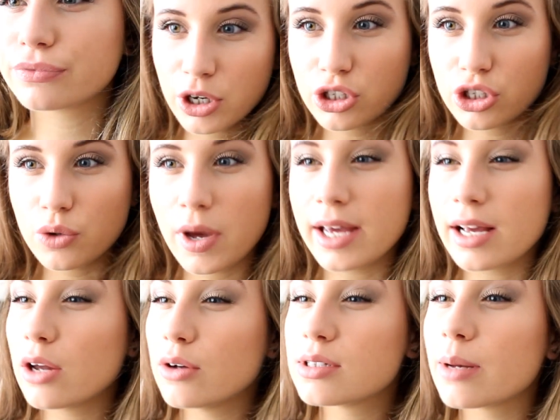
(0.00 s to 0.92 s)
I'm going to do a
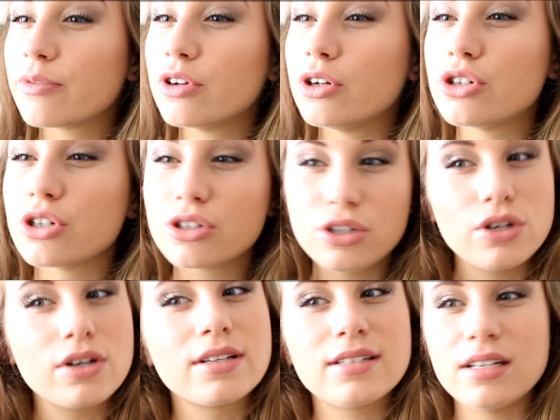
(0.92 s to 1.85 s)
close-up view just so
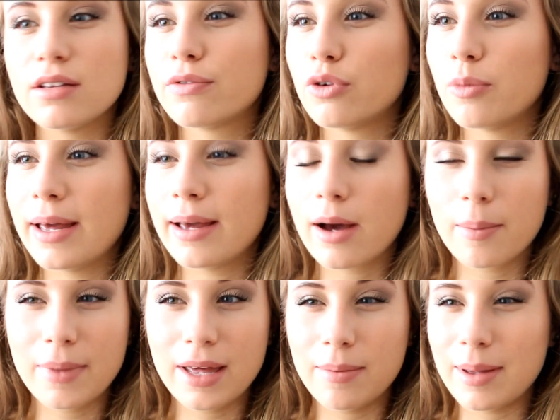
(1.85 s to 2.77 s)
you can see the full
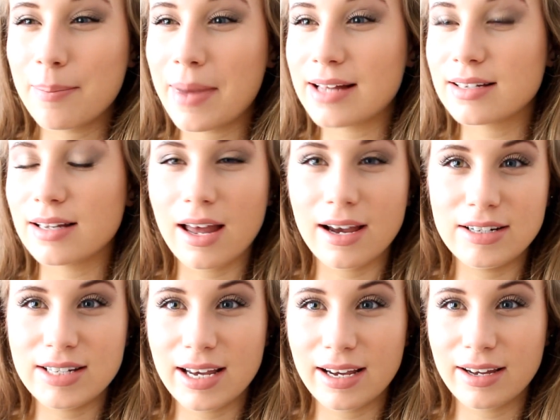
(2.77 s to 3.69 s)
makeup, maybe in better
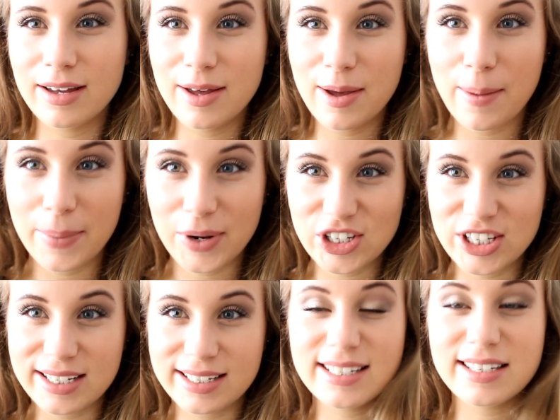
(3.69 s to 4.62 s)
lighting, because
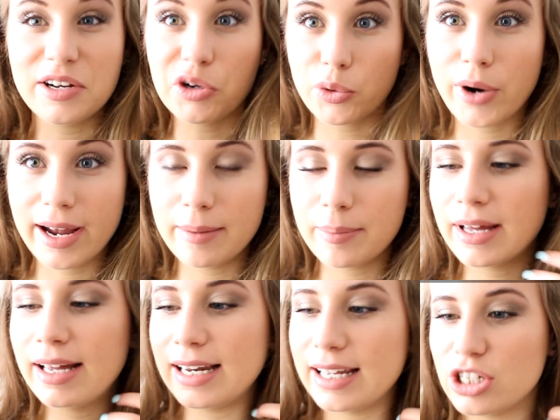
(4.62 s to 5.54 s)
this isn't great,
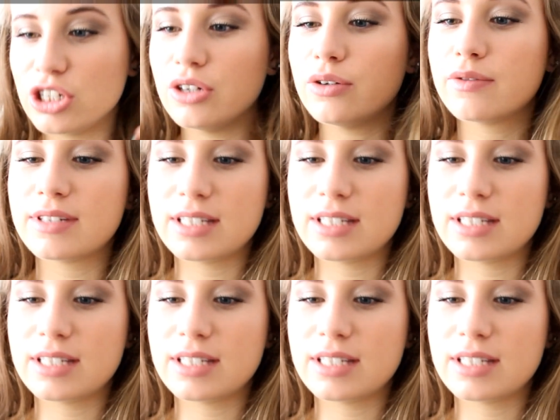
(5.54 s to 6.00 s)
but at least you've